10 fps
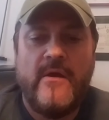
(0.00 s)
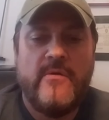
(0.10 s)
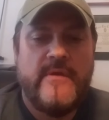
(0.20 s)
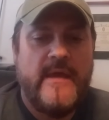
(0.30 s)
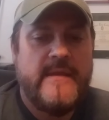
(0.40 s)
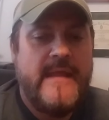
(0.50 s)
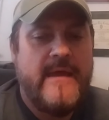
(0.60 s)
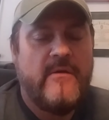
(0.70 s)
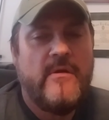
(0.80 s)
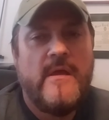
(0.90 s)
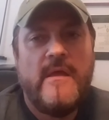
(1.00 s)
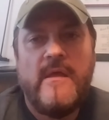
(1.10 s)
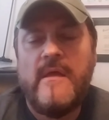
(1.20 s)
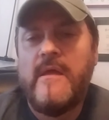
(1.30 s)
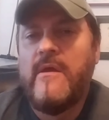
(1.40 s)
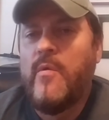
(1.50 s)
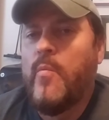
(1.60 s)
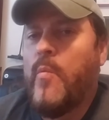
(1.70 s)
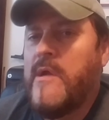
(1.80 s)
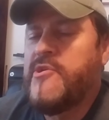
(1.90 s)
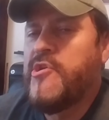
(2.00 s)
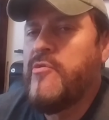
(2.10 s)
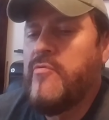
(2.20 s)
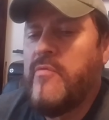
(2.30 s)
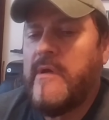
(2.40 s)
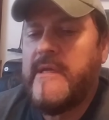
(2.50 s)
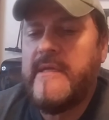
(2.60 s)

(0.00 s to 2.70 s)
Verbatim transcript: Okay, now, once you